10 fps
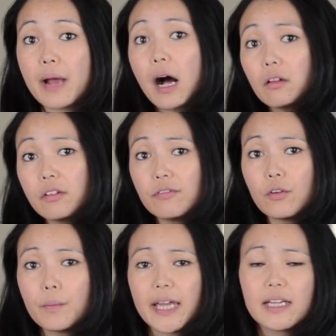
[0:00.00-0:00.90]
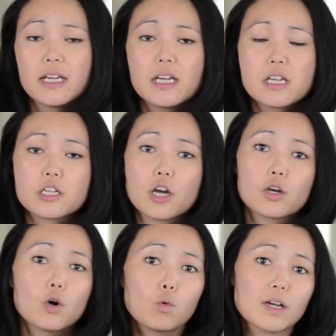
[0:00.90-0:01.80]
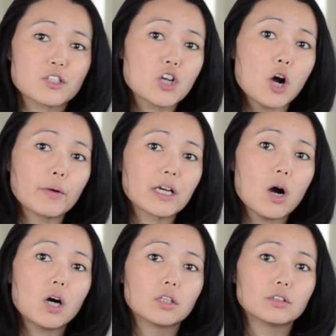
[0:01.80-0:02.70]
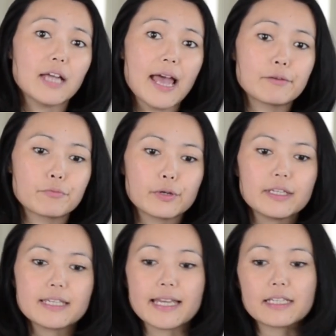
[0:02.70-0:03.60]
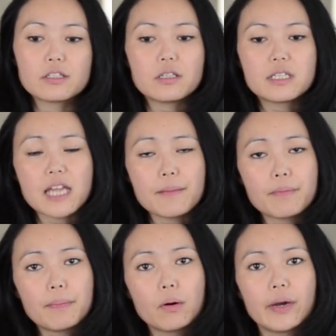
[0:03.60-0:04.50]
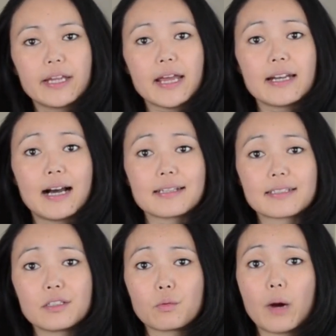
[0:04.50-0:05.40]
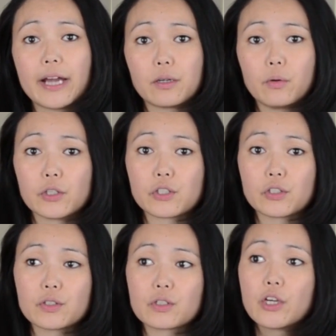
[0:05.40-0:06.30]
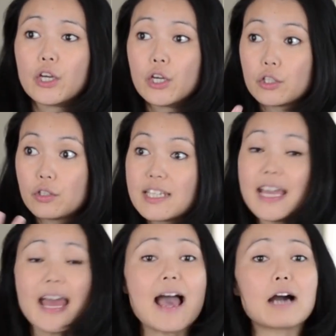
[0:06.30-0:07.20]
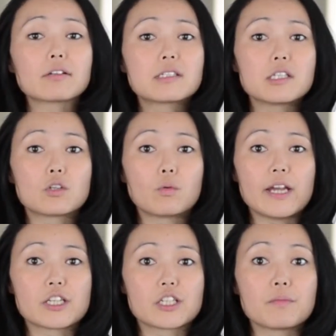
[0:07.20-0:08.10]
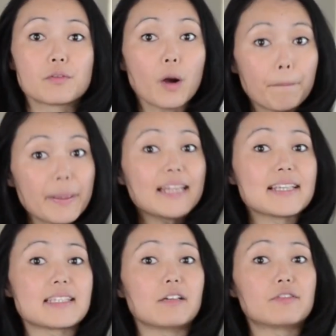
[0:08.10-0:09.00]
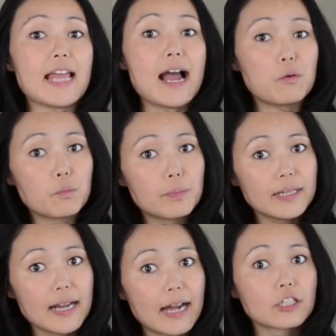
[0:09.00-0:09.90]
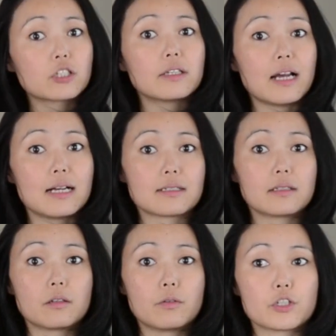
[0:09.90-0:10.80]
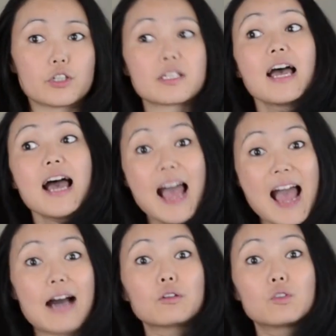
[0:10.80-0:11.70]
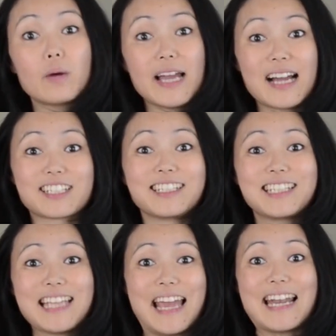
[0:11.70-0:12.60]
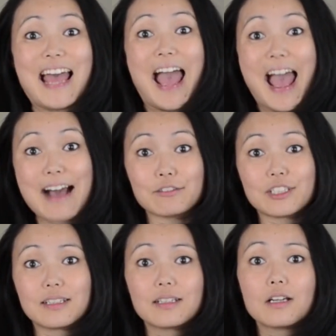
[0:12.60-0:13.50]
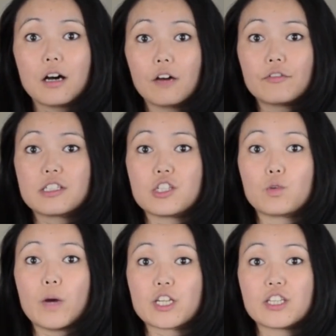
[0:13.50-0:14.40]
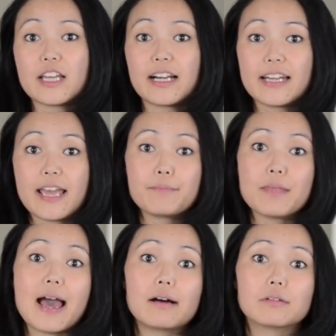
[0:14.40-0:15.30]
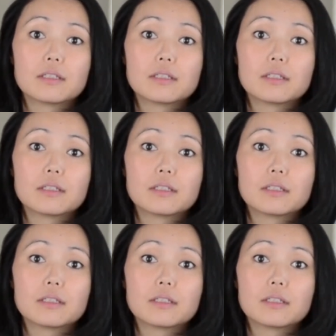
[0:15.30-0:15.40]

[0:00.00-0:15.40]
healthy for me? What's going on? And really getting to the deeper point and asking the right questions to get out of a situation, not beating yourself down, but actually asking the questions, how do I actually get out of the situation that I am now?